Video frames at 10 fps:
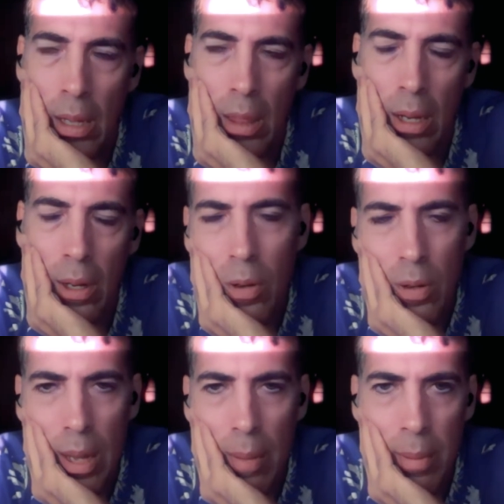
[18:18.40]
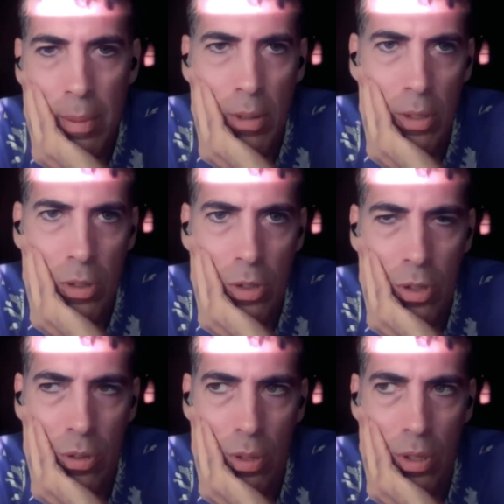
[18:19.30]
I thought, oh yeah, maybe you
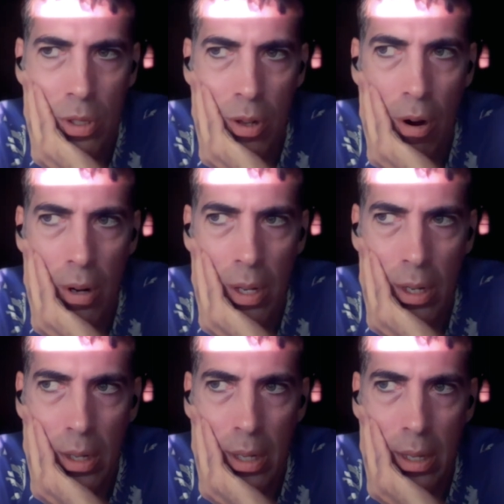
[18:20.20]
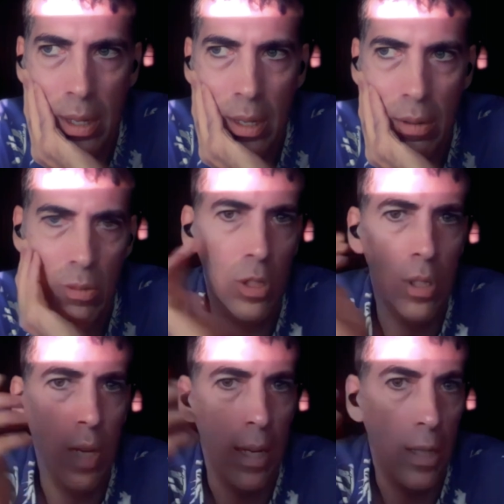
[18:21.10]
just sort of start it and then it'll
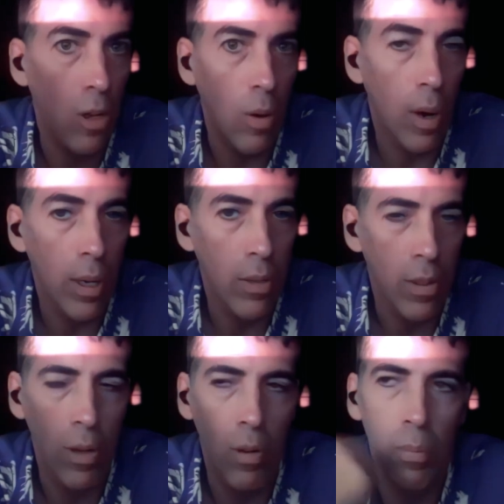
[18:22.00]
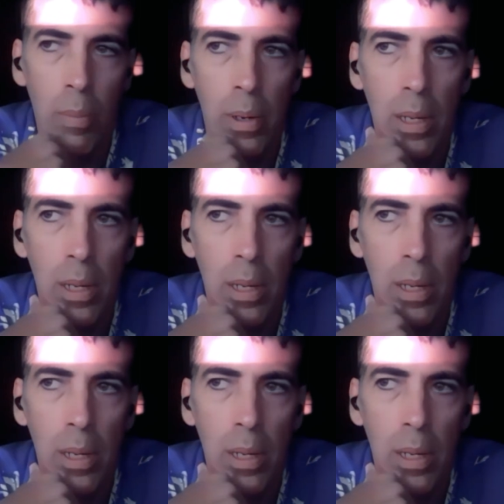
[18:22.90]
just kind of go on its own.